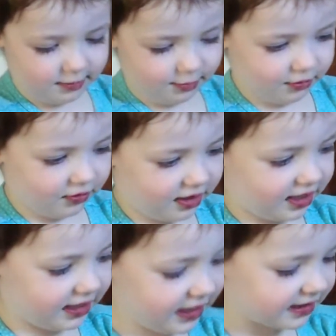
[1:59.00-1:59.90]
A
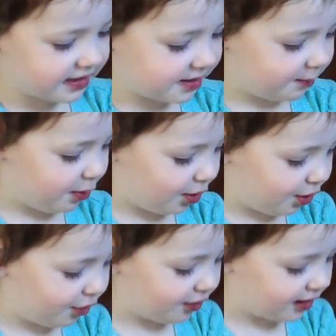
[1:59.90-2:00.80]
boy hit the
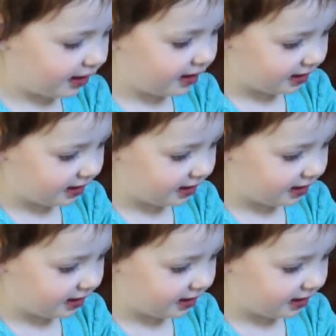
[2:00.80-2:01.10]
ball.